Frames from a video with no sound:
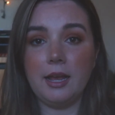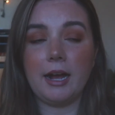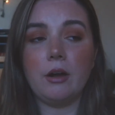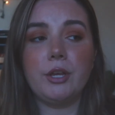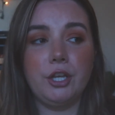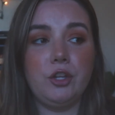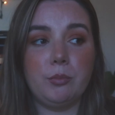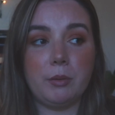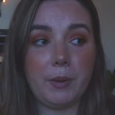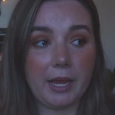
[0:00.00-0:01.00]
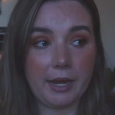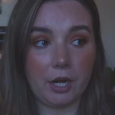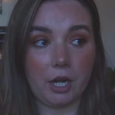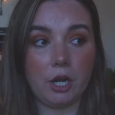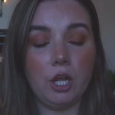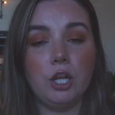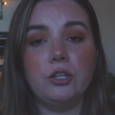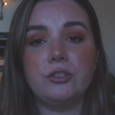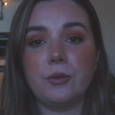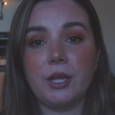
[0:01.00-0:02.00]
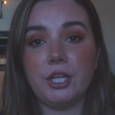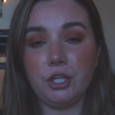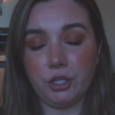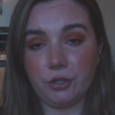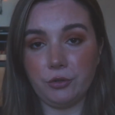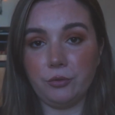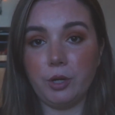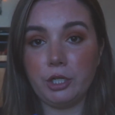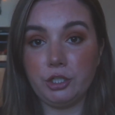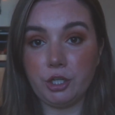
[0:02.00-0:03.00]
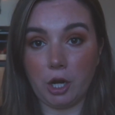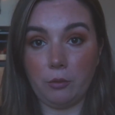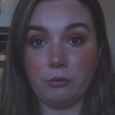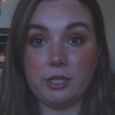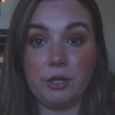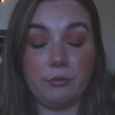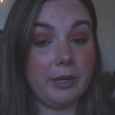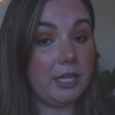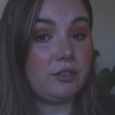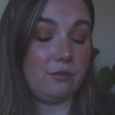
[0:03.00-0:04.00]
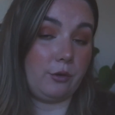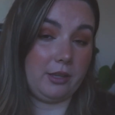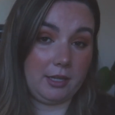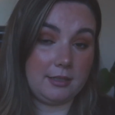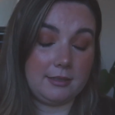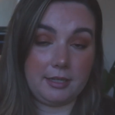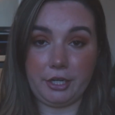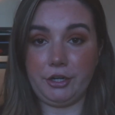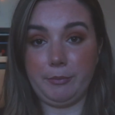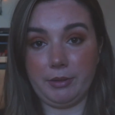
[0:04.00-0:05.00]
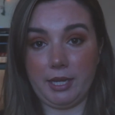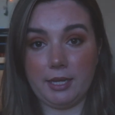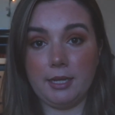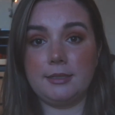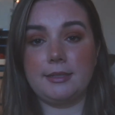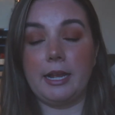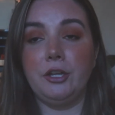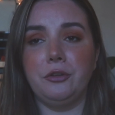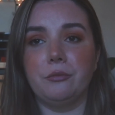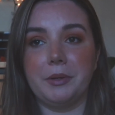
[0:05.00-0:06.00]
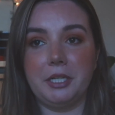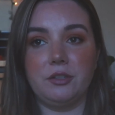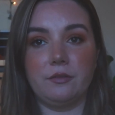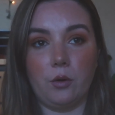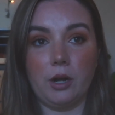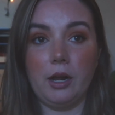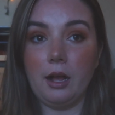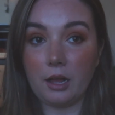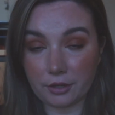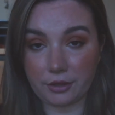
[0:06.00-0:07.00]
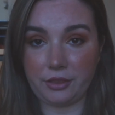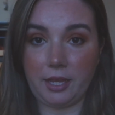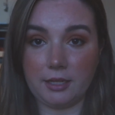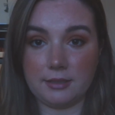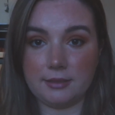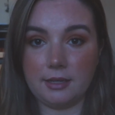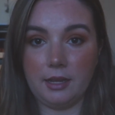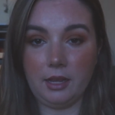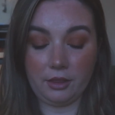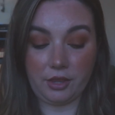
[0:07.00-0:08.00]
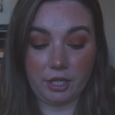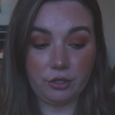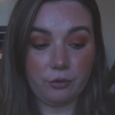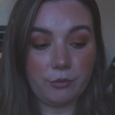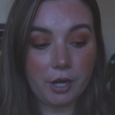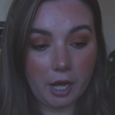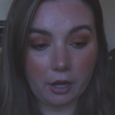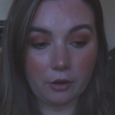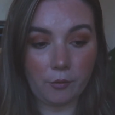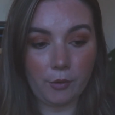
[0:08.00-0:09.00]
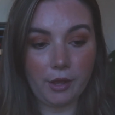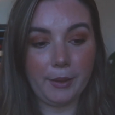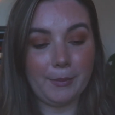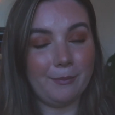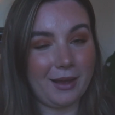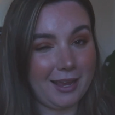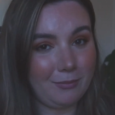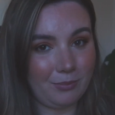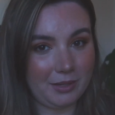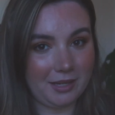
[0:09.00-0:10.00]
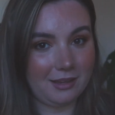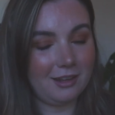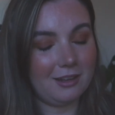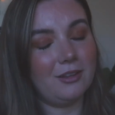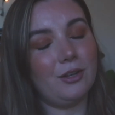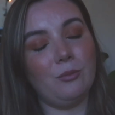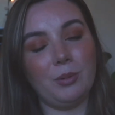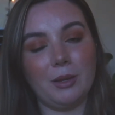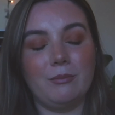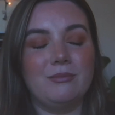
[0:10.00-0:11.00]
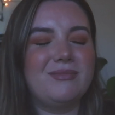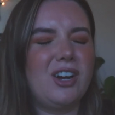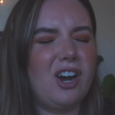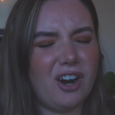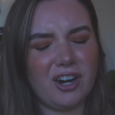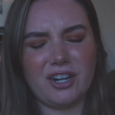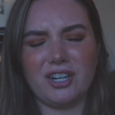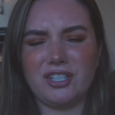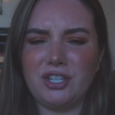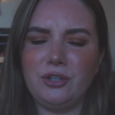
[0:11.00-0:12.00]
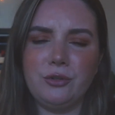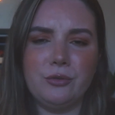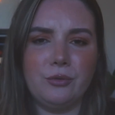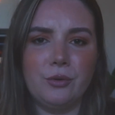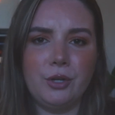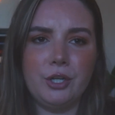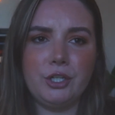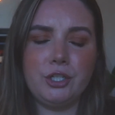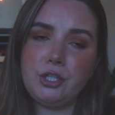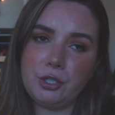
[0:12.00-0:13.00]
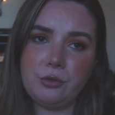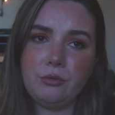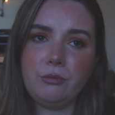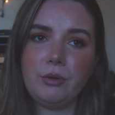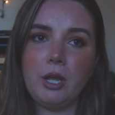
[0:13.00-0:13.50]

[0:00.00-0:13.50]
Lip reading: How can you prepare so that you don't reach for these security blankets and you reach for other things that you know might be a little bit harder to do,